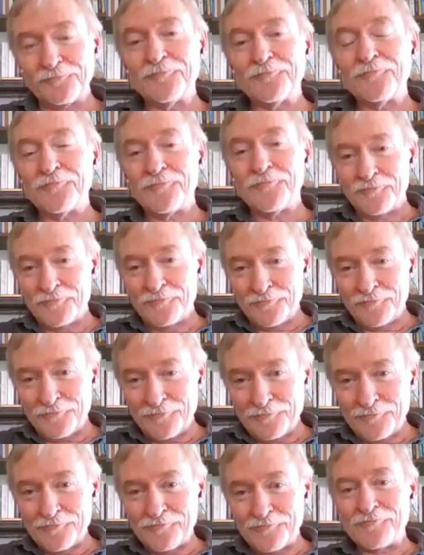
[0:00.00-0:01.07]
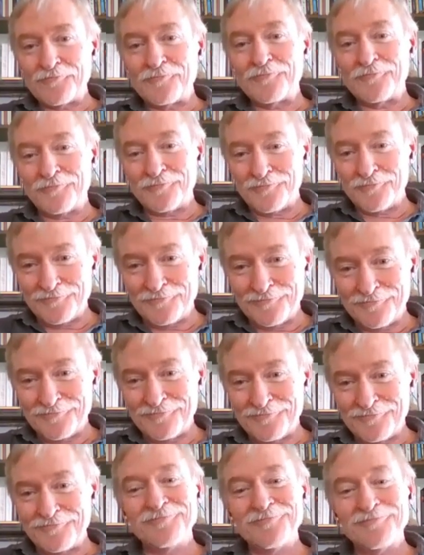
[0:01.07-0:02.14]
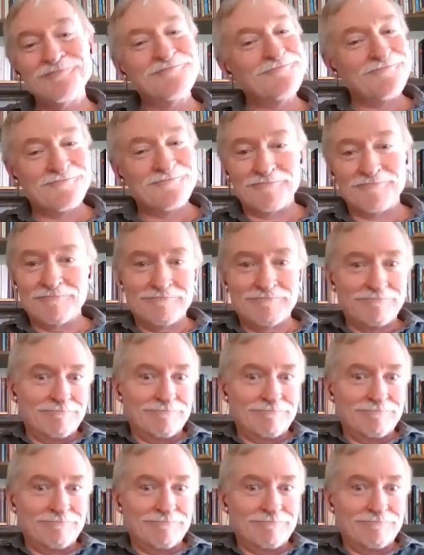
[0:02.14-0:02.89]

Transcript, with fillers: The law of something goes up, the demand for it goes down, and vice versa.